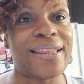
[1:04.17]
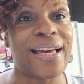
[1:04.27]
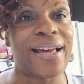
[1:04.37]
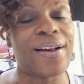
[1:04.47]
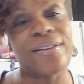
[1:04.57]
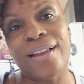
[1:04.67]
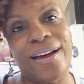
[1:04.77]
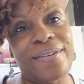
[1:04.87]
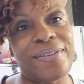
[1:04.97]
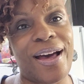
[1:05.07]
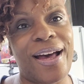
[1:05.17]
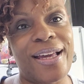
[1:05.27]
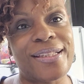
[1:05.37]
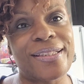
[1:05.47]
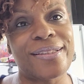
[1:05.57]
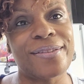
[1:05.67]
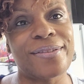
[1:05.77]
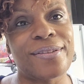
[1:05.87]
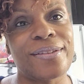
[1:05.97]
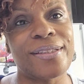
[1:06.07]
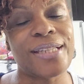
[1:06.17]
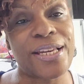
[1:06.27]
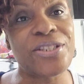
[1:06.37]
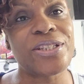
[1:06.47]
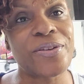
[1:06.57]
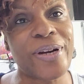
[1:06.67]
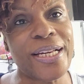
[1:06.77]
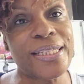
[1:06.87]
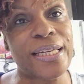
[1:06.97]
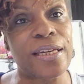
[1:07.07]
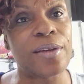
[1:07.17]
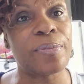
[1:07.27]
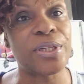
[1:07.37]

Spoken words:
that a lot of guys say she's crazy,